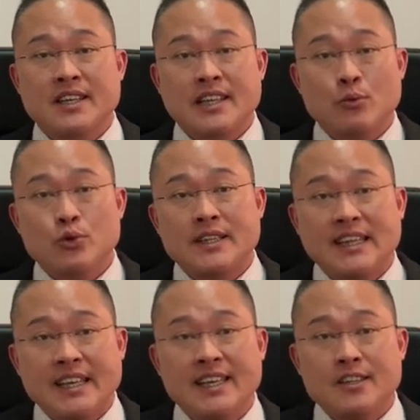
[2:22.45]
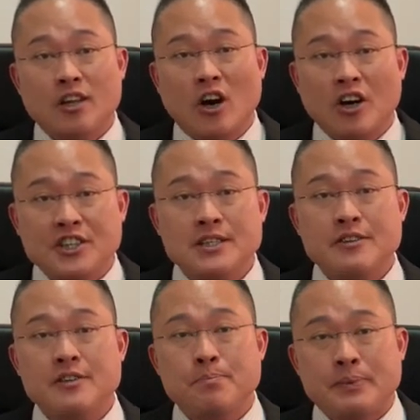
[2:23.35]
that would lead
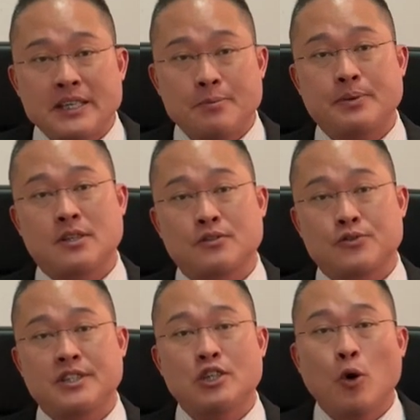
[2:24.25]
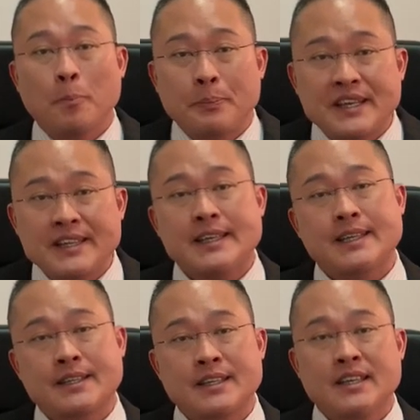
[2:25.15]
ordinary people to the
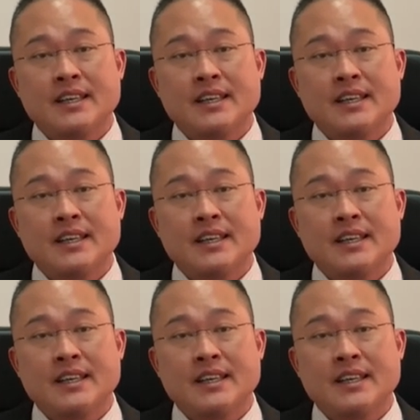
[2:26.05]
opinion